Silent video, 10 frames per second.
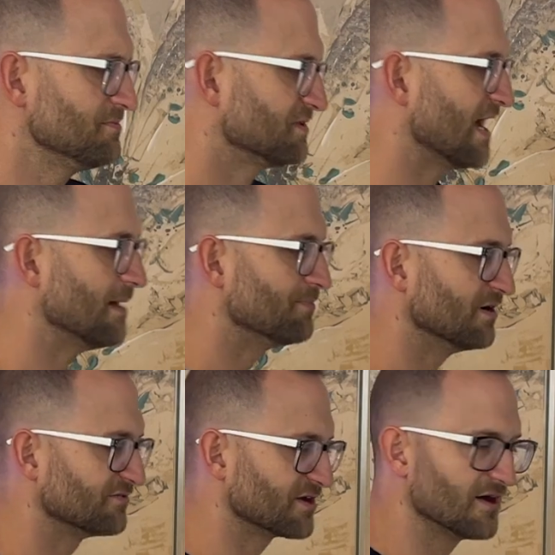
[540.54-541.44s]
type
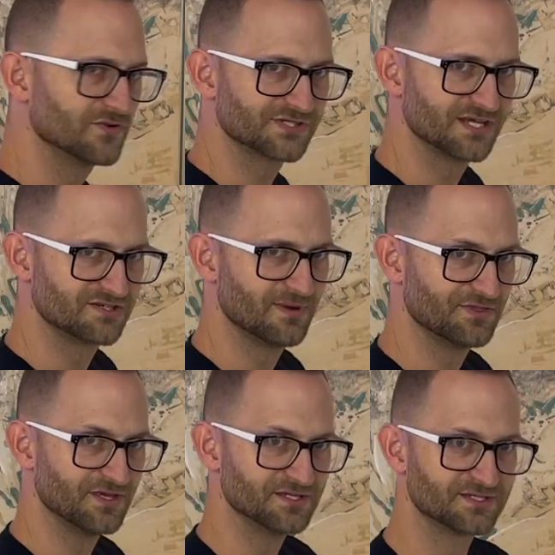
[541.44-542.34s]
of conversation about
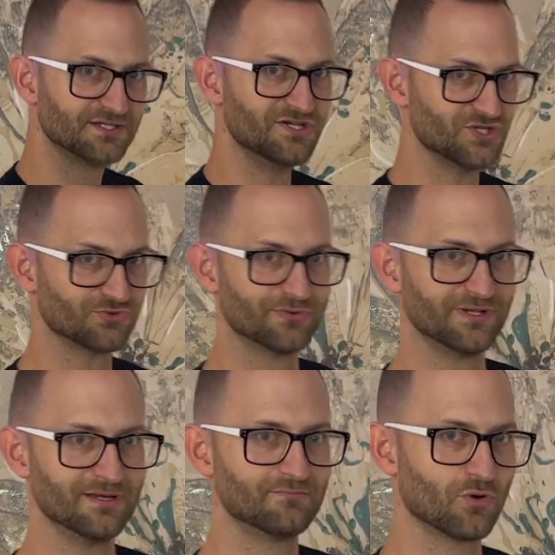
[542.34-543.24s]
this is
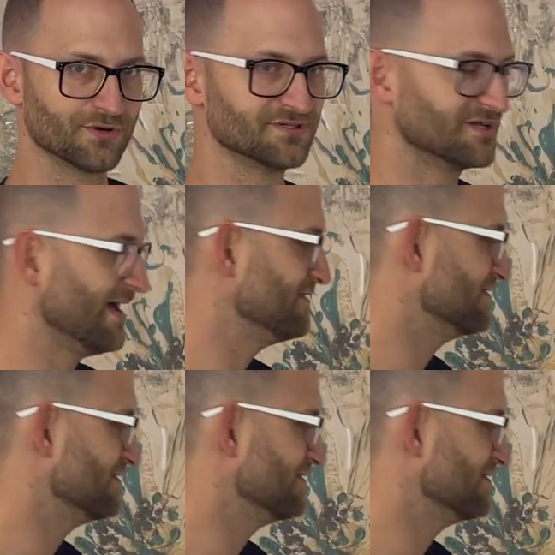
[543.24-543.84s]
really important. And